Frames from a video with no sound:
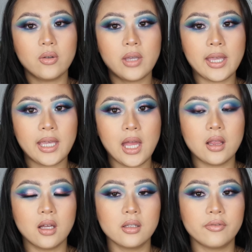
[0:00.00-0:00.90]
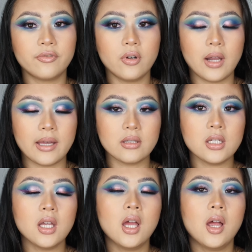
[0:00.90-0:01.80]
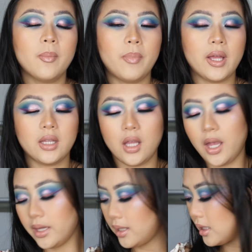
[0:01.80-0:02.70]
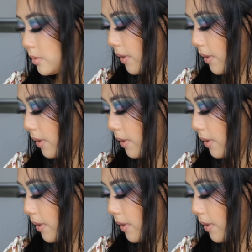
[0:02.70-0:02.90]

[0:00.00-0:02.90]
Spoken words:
can get a lot of fallout. But in this